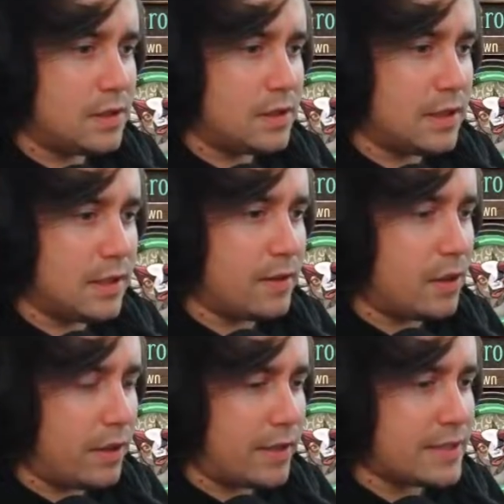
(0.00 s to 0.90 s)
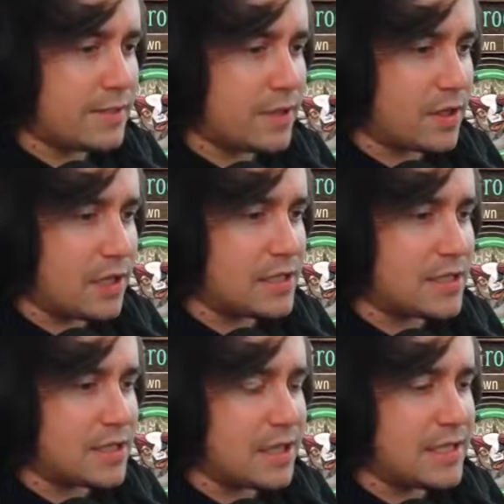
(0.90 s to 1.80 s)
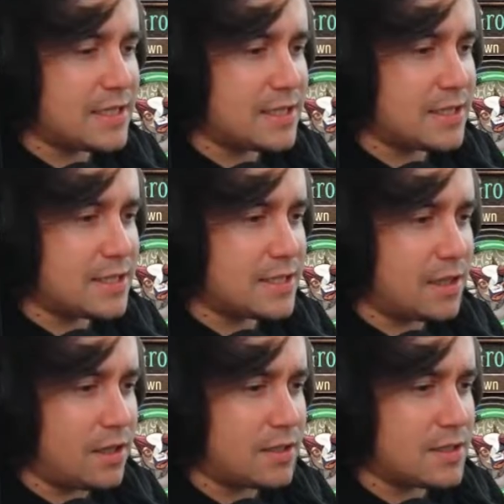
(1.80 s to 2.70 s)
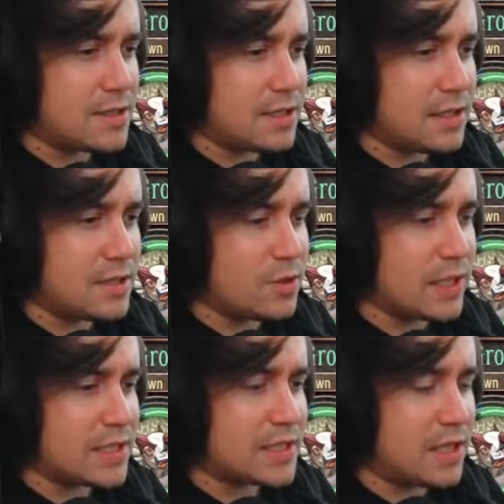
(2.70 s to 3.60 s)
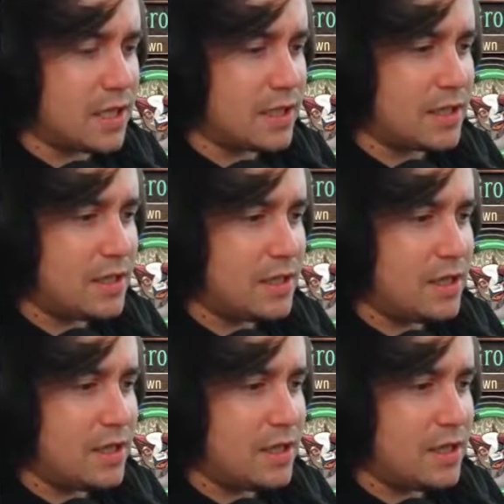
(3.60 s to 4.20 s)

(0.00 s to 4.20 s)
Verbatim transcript: Okay. Alright, let's have a look. Enters a stance until next turn.